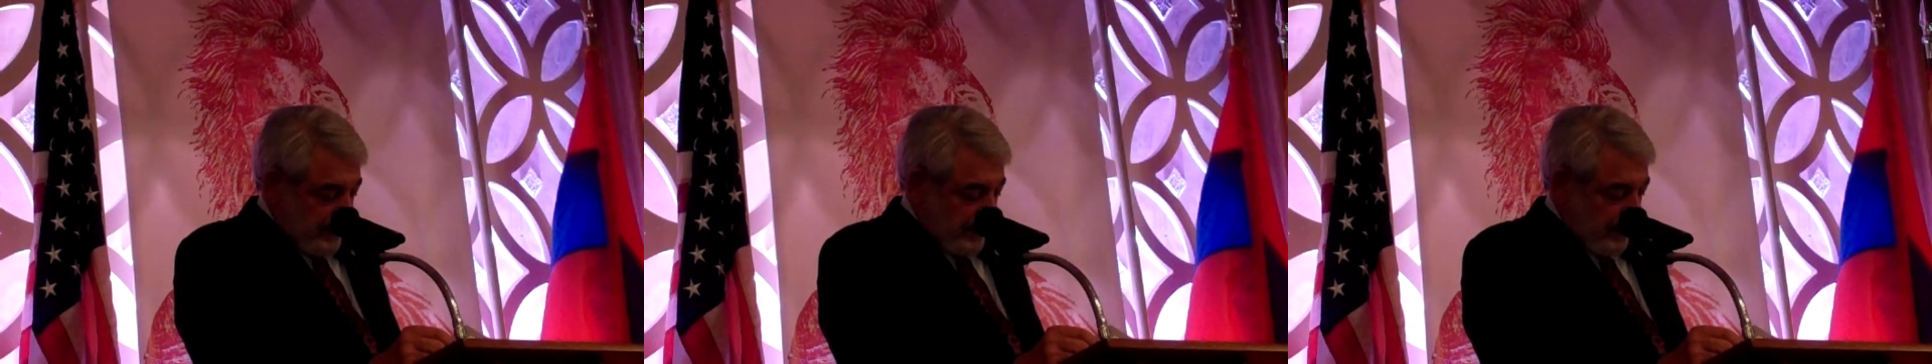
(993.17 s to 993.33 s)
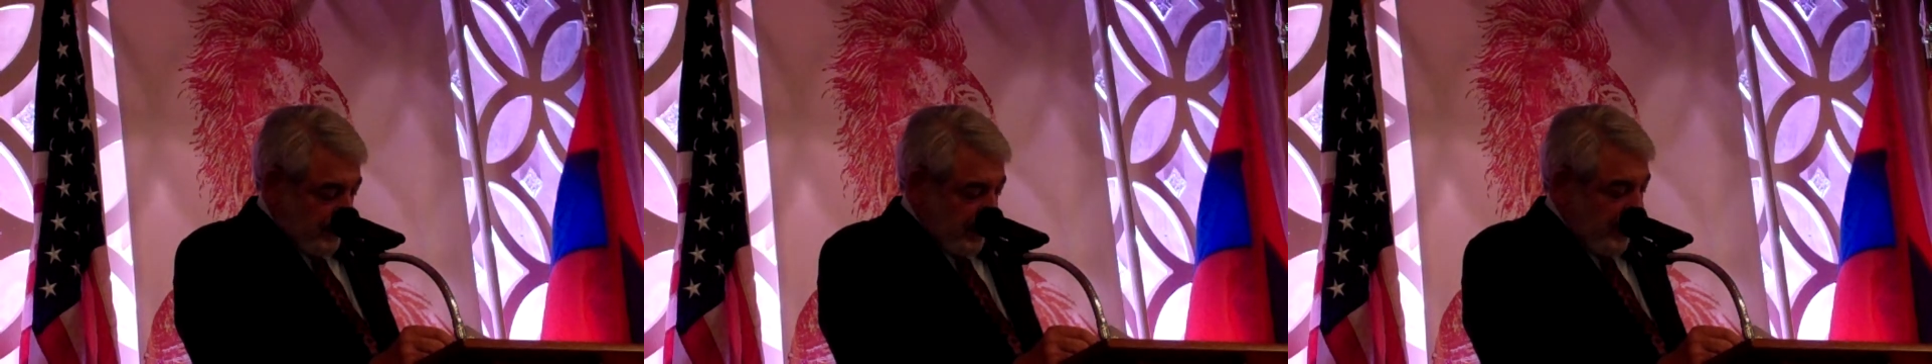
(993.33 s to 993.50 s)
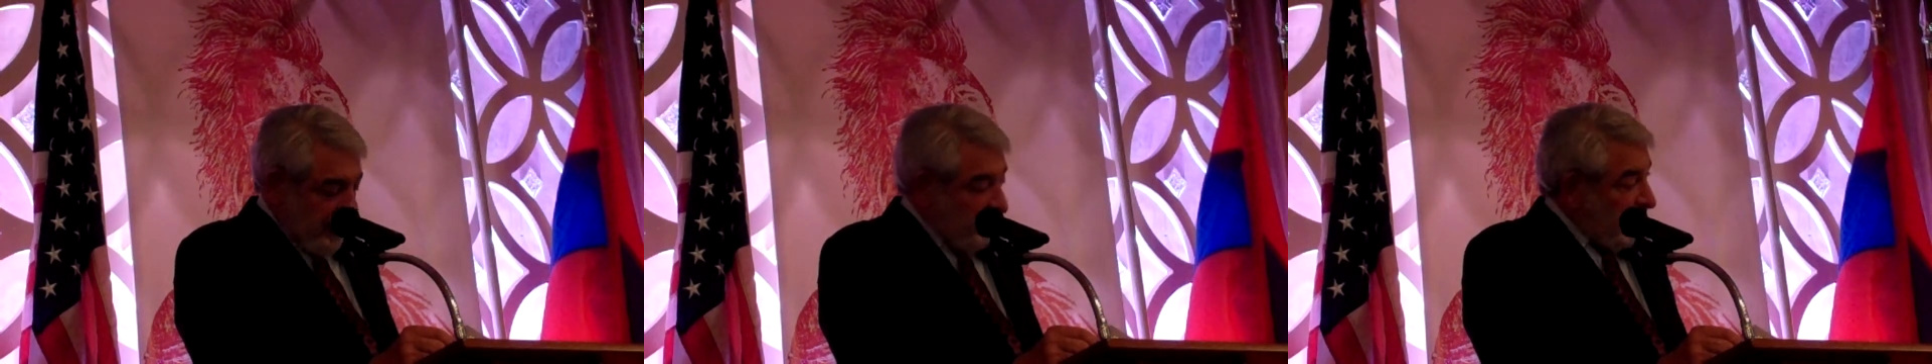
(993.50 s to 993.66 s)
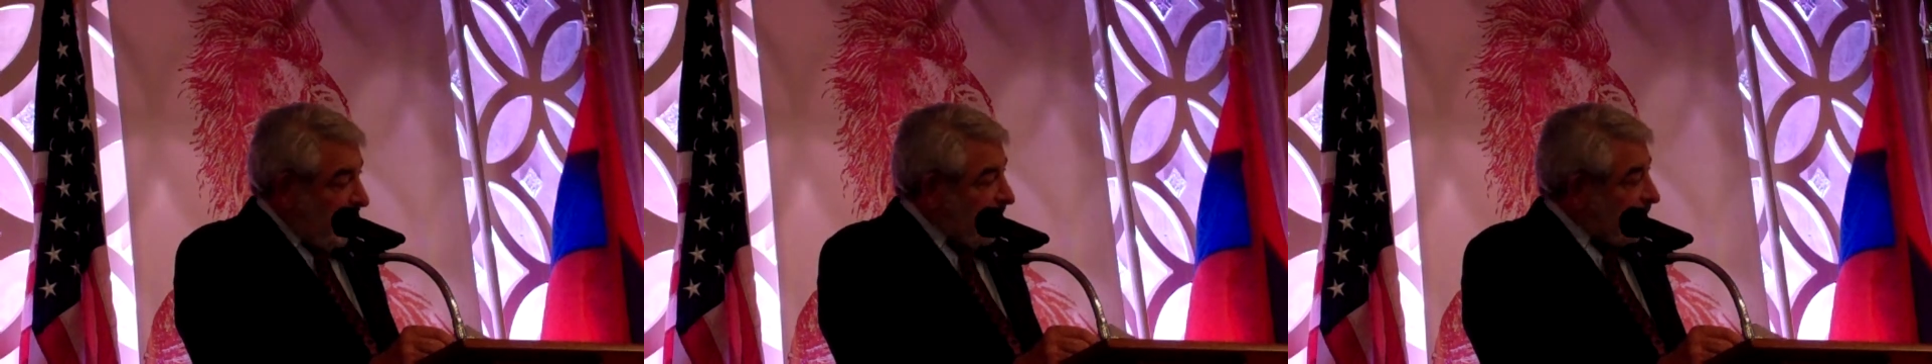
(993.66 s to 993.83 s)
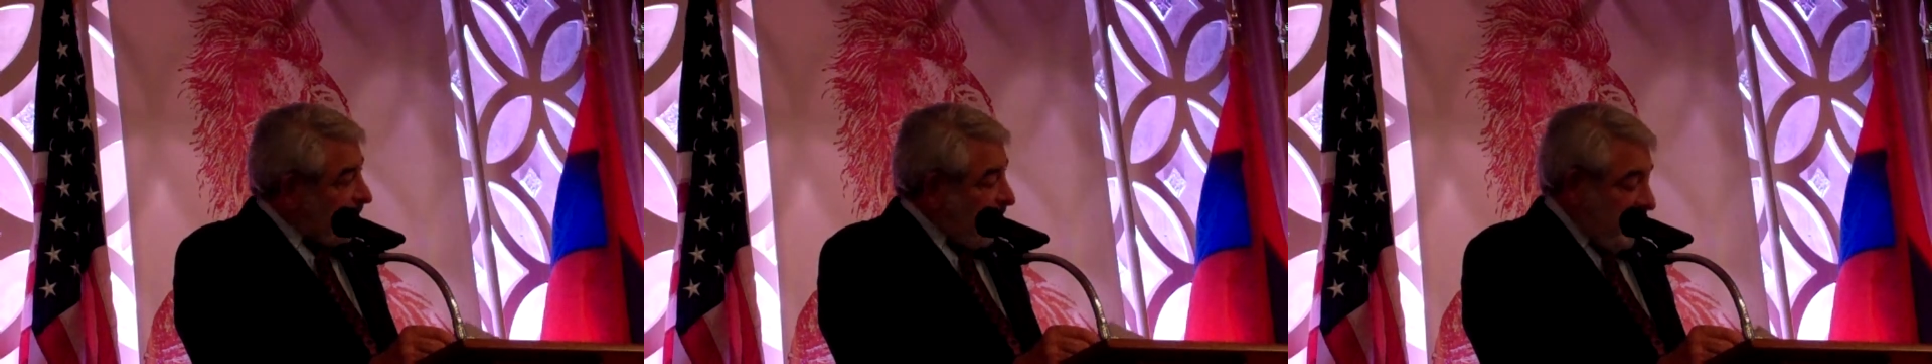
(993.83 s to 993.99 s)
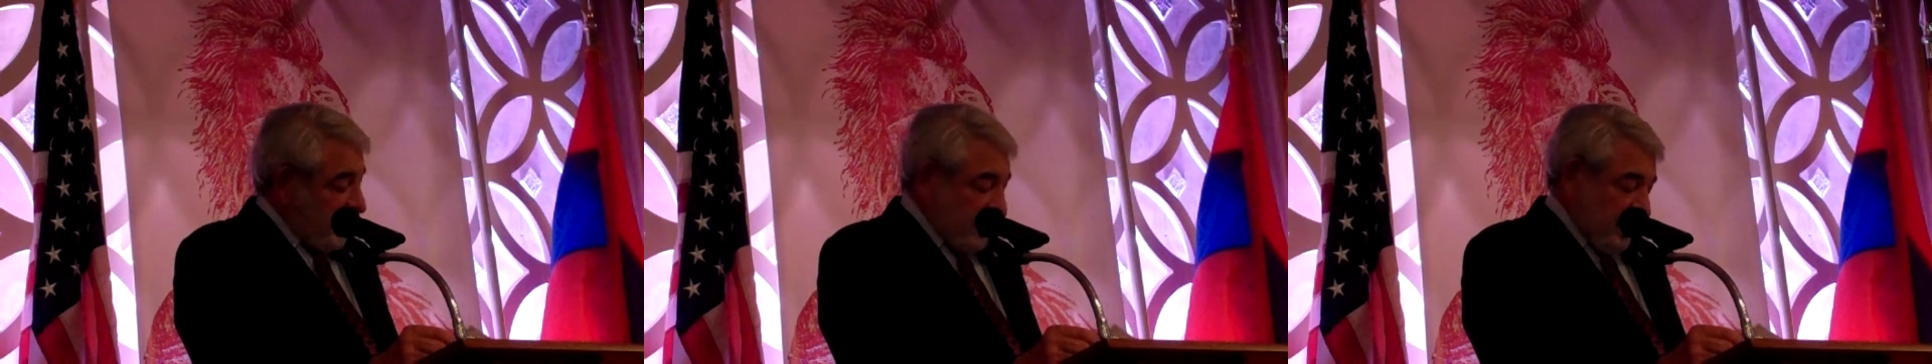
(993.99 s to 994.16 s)
A week
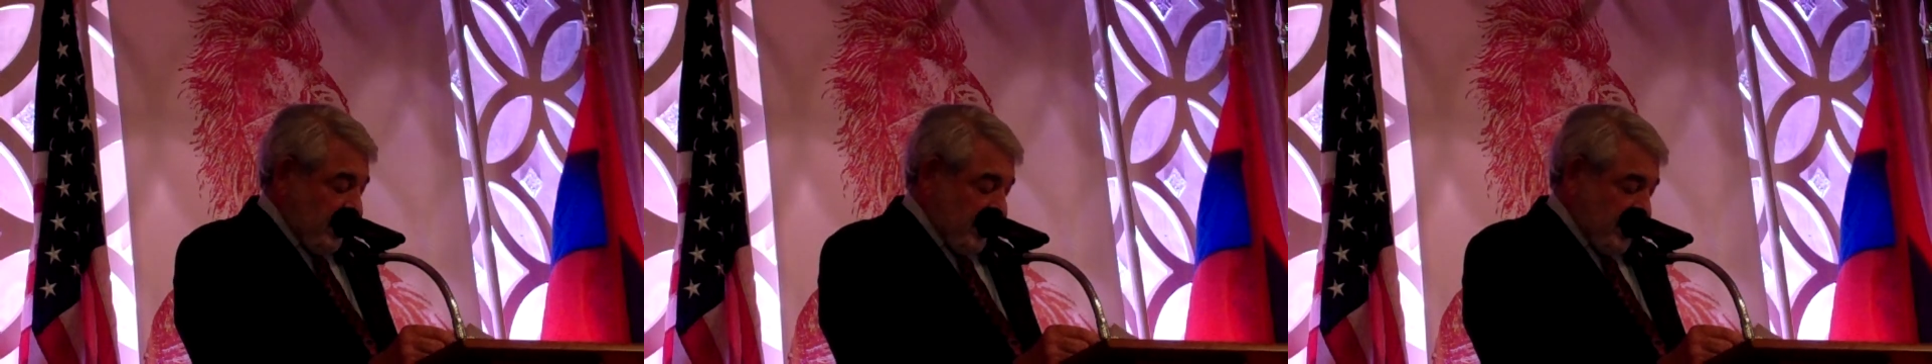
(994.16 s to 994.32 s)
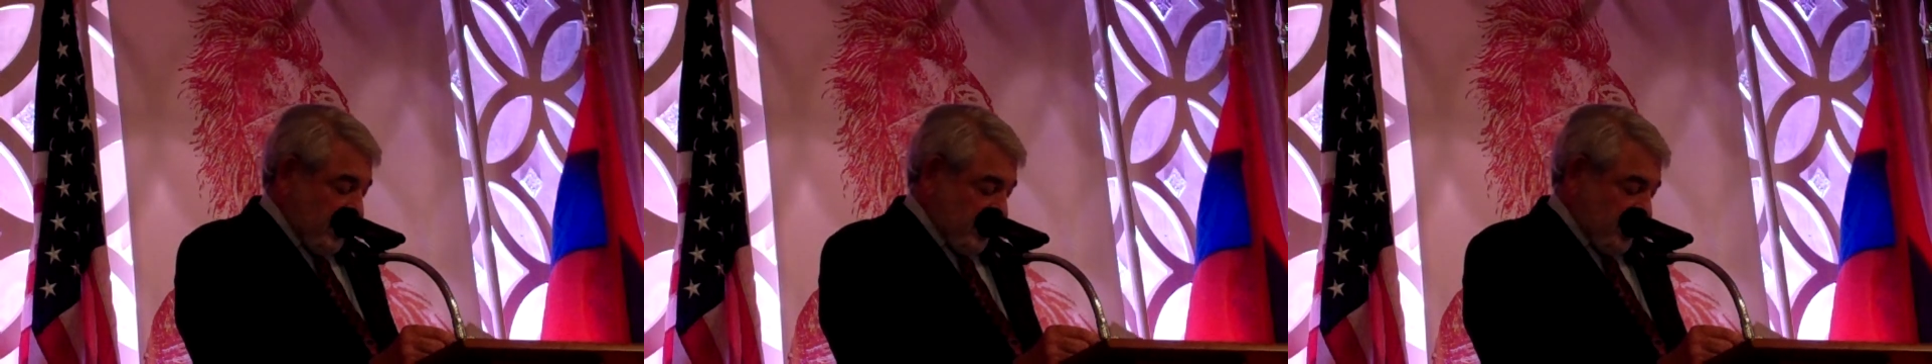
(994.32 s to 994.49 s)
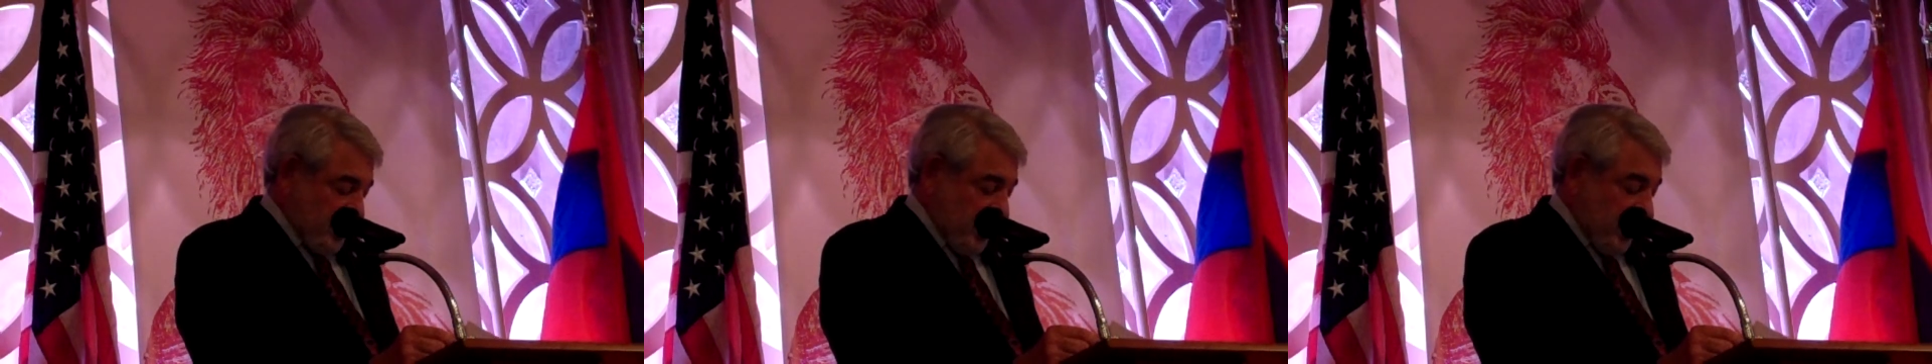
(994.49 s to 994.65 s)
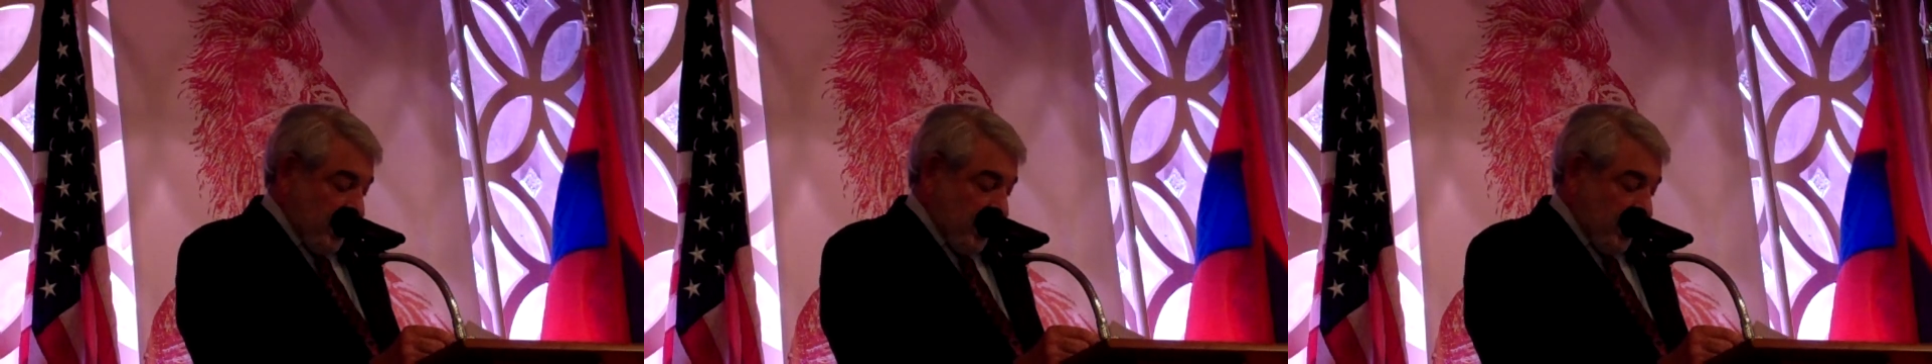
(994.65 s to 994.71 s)
later, I called